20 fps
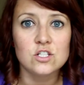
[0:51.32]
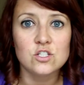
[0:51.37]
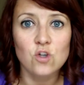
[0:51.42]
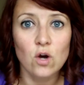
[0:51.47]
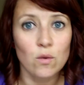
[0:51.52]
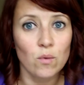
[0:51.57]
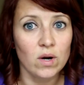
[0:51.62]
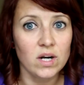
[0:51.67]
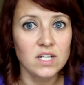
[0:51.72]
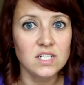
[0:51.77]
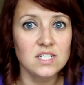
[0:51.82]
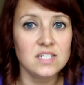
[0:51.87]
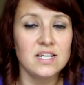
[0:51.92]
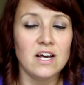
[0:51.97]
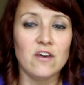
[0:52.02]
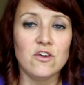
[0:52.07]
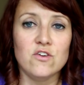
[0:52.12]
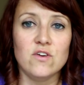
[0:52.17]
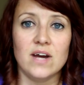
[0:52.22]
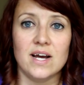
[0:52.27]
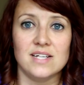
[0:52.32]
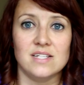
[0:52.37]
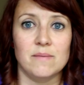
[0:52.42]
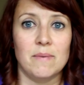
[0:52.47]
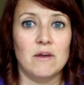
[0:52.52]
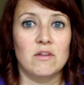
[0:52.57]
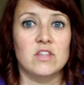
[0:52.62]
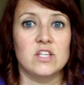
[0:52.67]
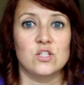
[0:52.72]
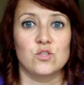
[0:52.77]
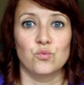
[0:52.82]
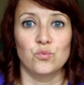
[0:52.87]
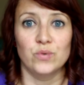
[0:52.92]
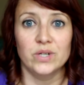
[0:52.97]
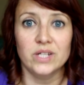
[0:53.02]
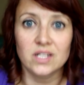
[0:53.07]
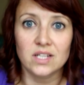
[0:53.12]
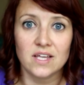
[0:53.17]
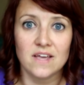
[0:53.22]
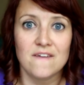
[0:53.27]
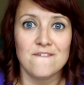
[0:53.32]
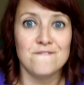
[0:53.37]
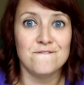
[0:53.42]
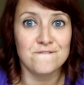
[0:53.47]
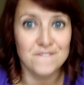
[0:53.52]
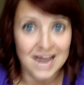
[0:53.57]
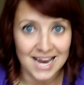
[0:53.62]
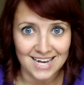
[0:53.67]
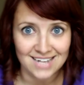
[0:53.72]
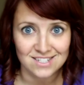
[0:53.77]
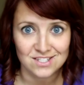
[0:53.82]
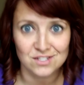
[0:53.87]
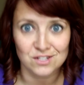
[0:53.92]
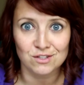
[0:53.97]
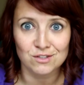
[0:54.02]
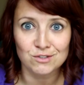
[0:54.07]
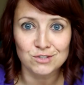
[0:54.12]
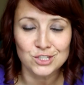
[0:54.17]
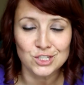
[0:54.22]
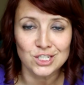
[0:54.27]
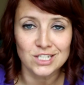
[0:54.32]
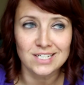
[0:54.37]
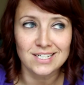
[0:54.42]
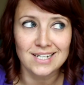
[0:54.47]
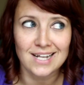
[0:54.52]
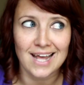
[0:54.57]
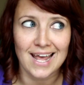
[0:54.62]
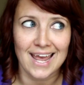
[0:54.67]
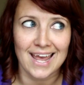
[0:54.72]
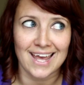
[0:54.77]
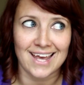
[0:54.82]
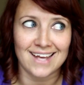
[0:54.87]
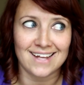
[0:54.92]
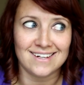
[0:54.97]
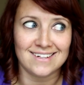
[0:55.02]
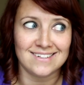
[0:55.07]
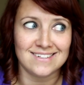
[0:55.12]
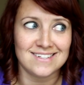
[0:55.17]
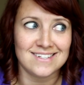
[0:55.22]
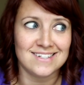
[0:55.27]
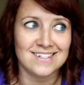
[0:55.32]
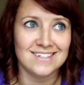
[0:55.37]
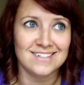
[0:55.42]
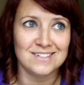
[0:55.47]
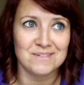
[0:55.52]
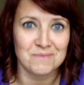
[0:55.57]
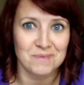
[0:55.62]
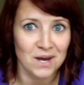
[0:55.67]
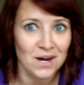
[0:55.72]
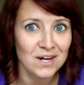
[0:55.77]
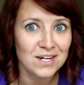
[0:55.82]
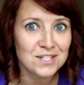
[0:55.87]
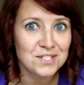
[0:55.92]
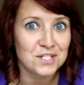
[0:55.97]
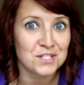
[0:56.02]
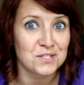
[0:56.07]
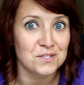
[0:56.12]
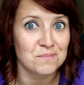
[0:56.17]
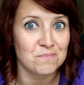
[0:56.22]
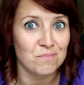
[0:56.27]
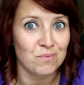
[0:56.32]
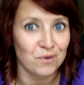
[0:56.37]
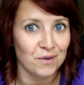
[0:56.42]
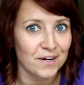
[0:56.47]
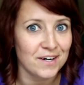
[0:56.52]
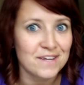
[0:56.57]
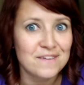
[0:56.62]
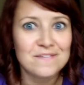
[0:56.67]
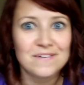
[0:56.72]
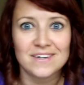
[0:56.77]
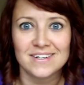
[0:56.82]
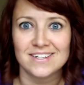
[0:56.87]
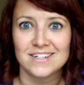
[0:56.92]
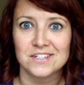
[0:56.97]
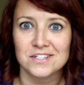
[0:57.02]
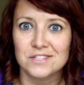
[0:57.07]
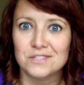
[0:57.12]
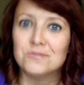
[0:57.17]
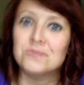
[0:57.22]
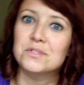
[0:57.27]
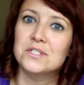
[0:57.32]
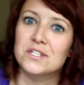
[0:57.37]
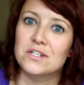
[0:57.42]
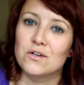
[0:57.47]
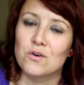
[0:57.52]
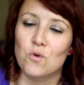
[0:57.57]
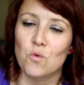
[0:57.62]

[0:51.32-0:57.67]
So I wanted to tell you guys about this really fast solution and to be honest, it's pretty fun to do too.